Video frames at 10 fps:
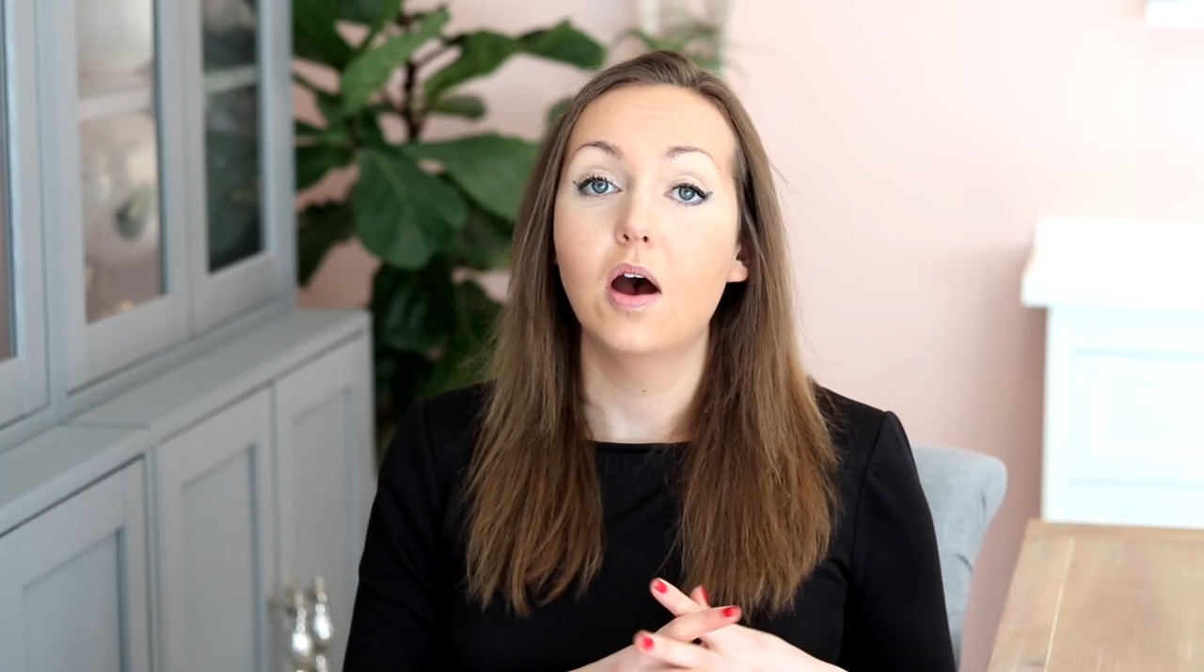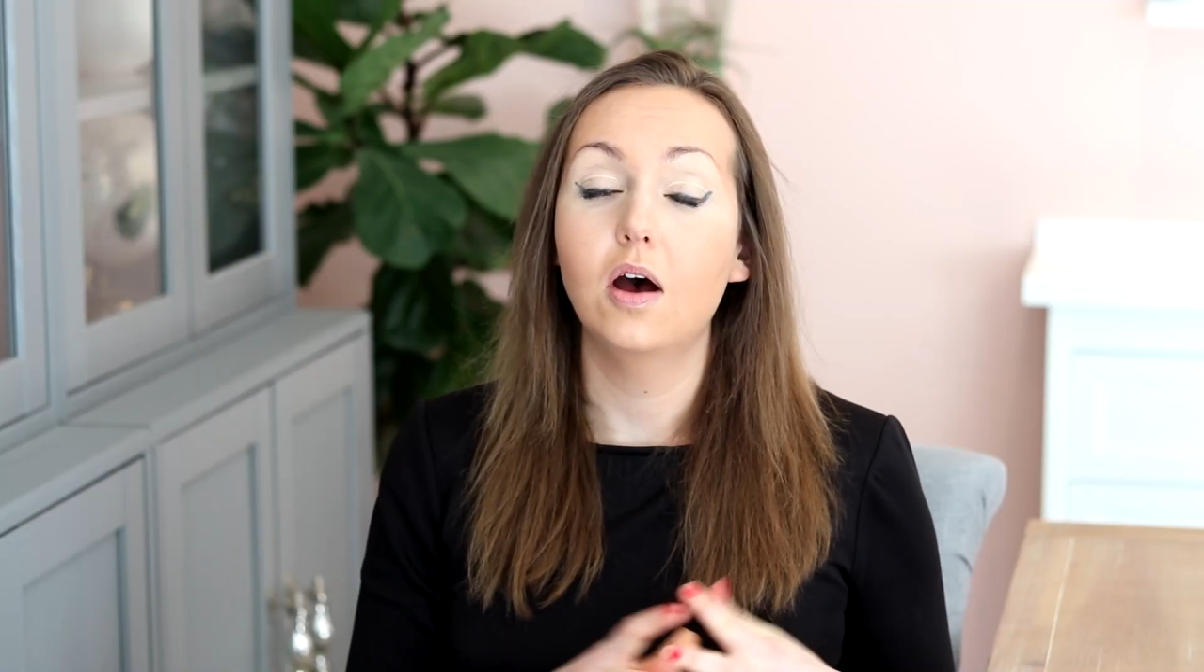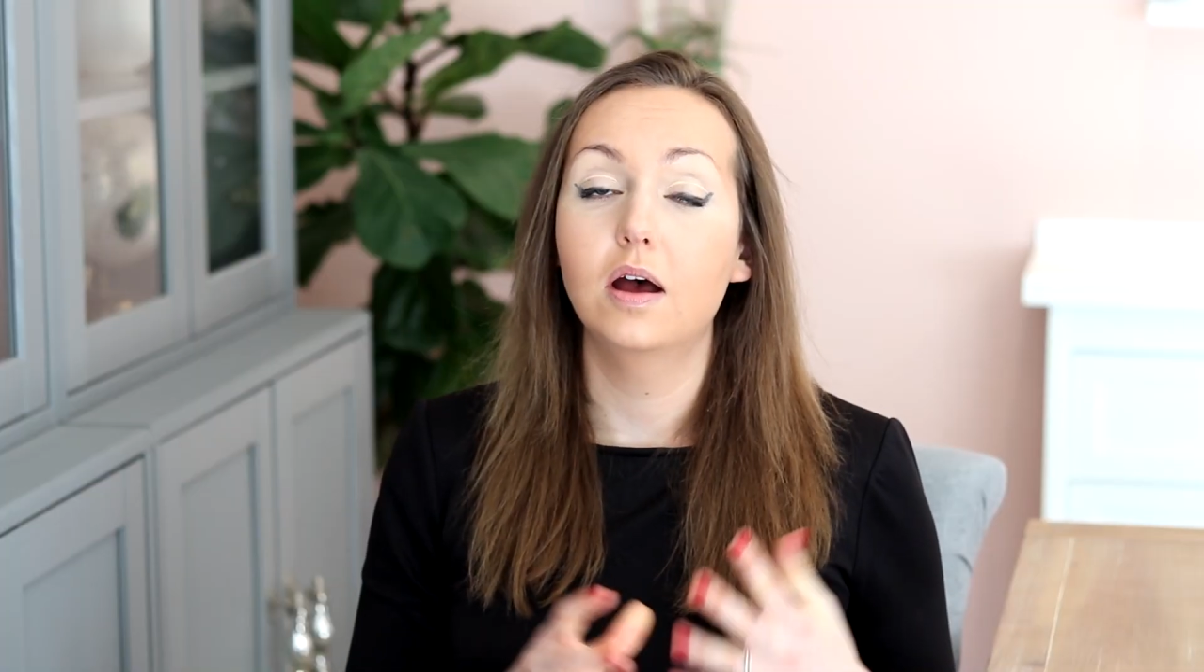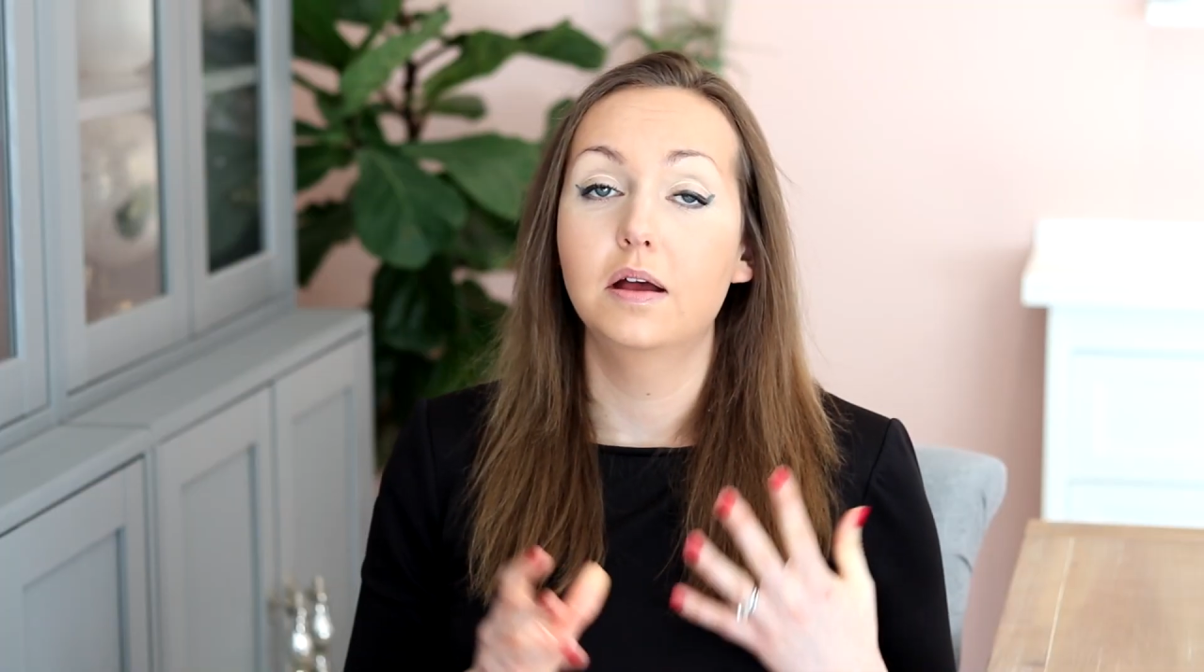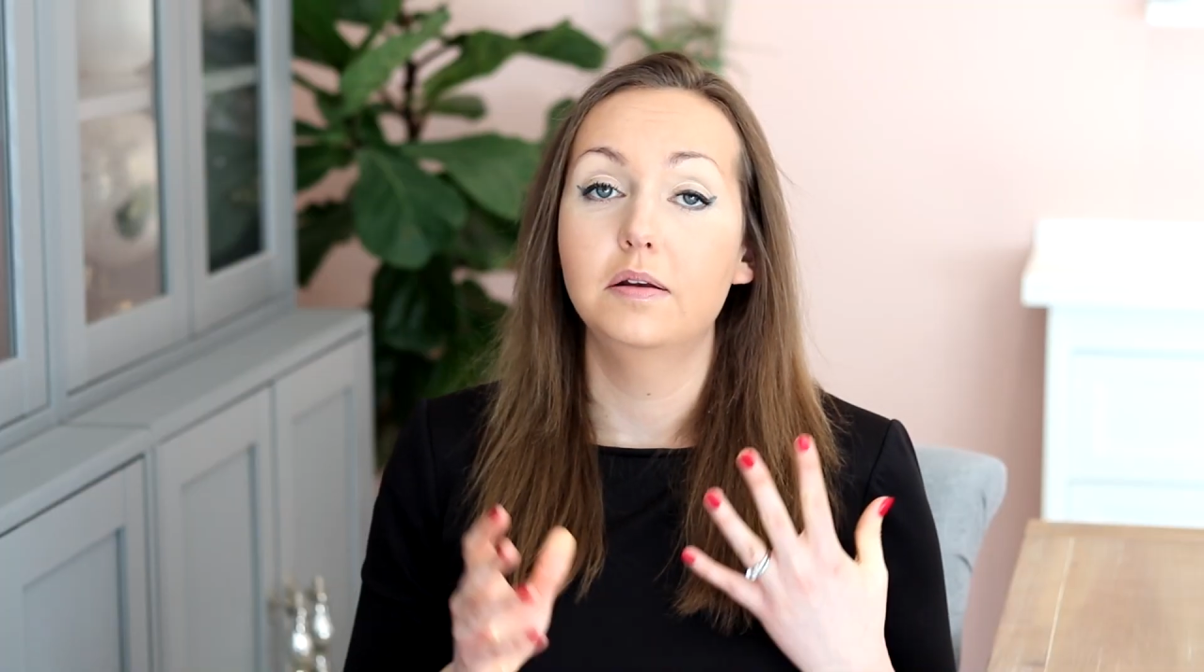
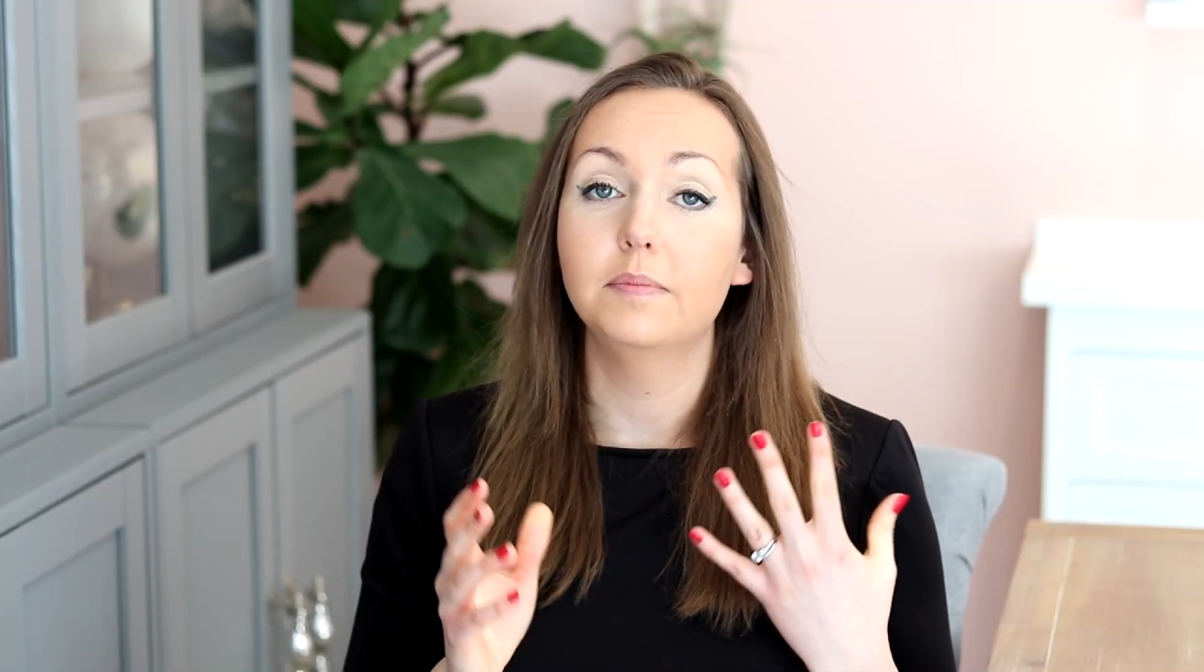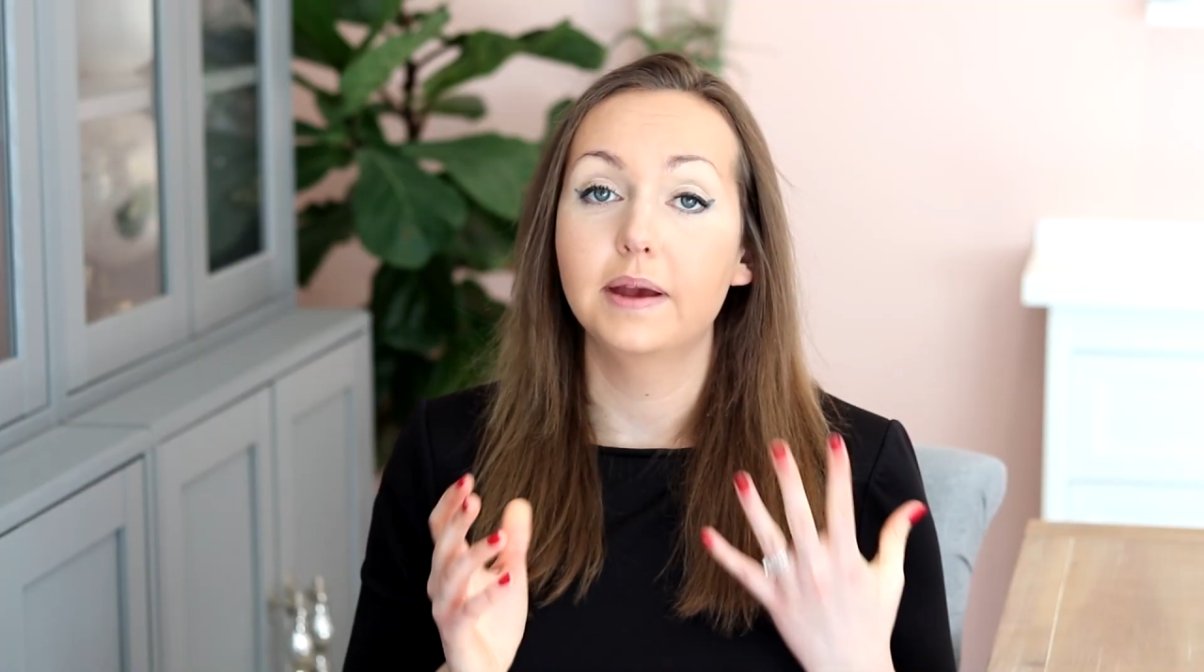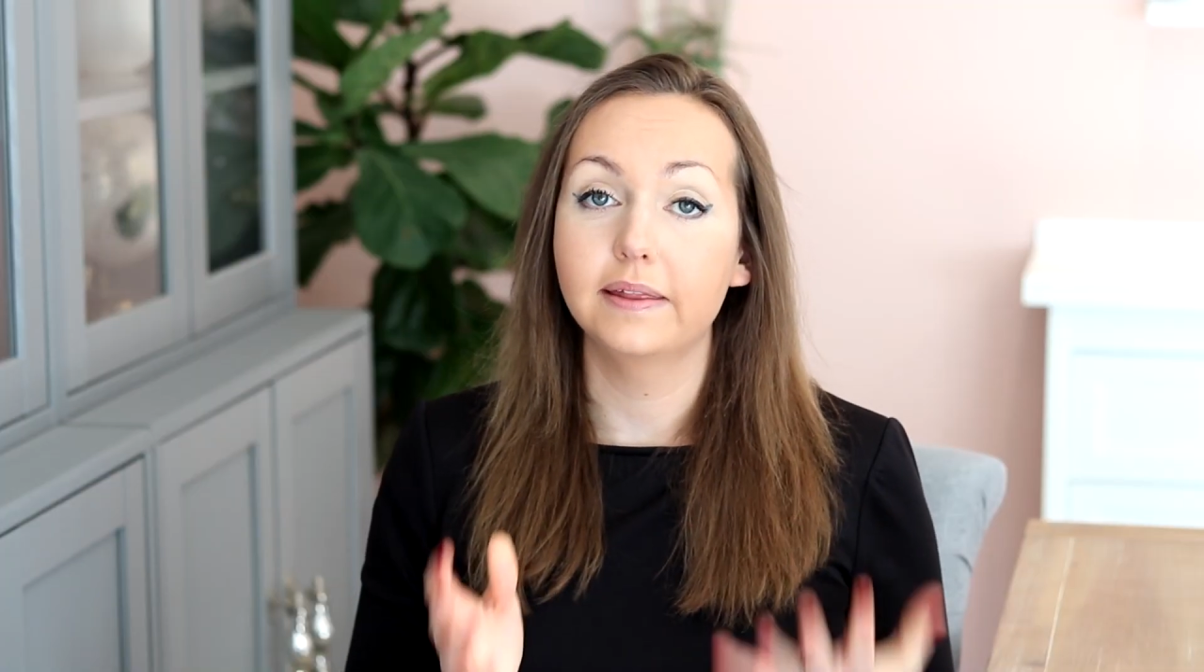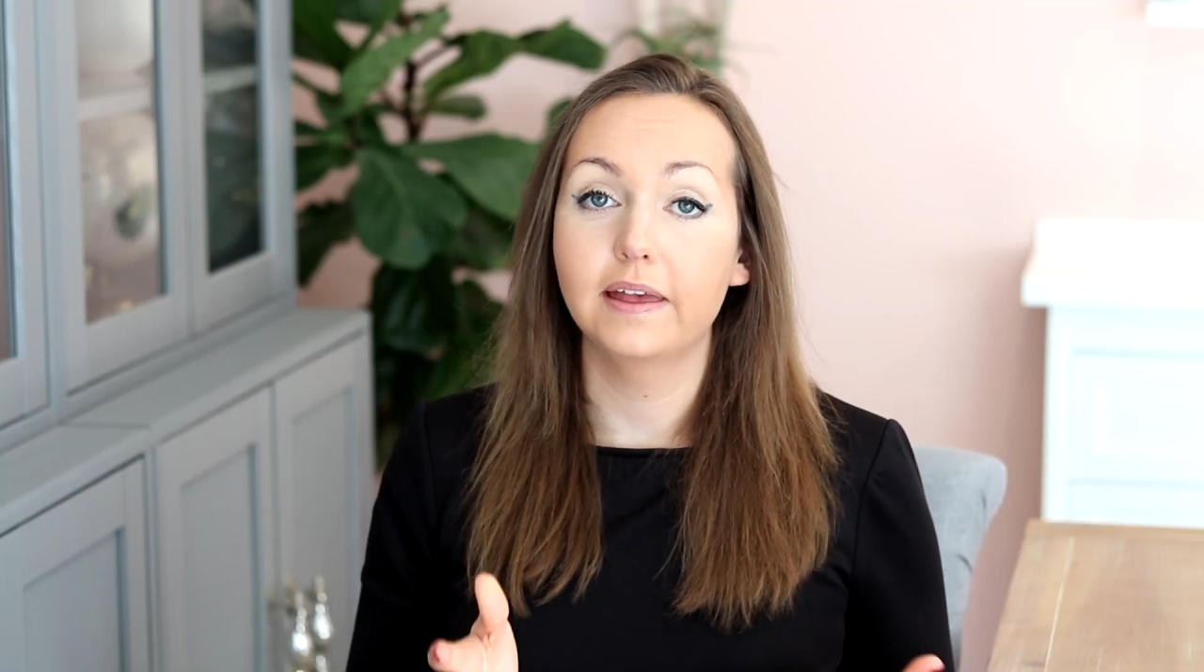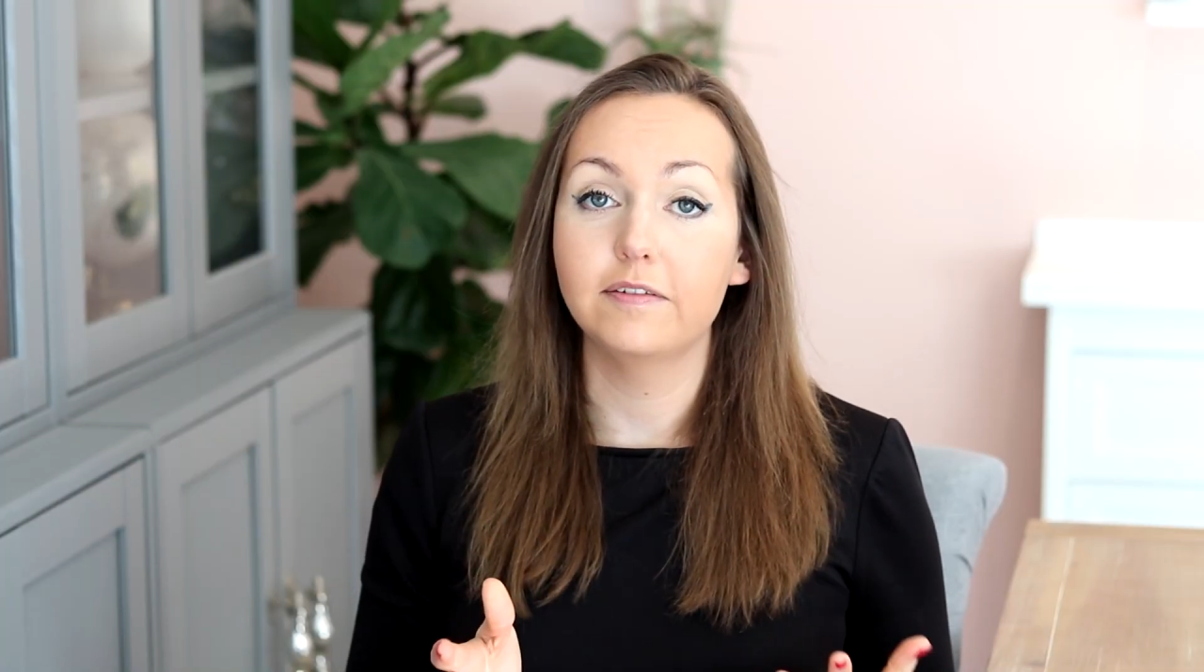on
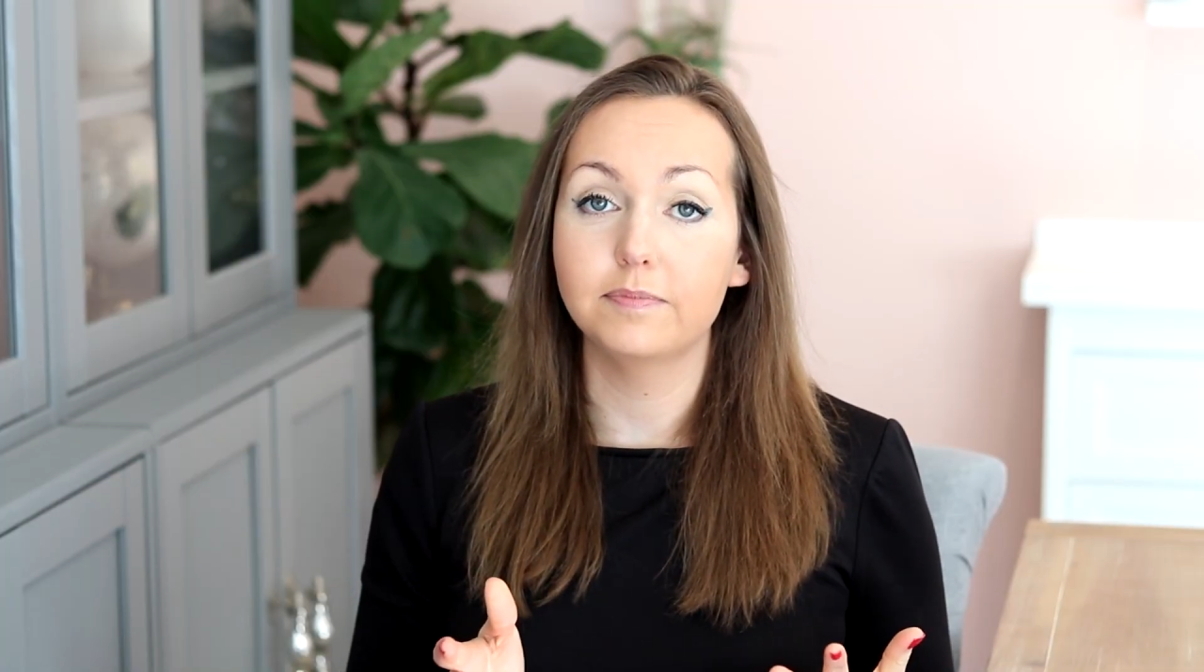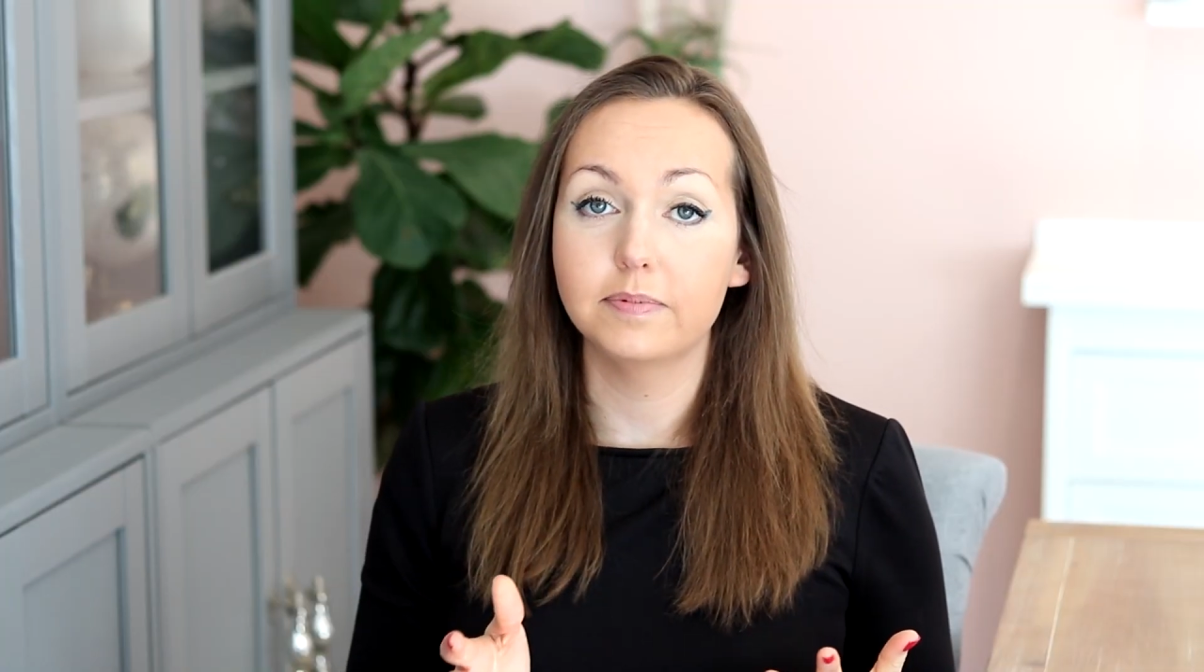my life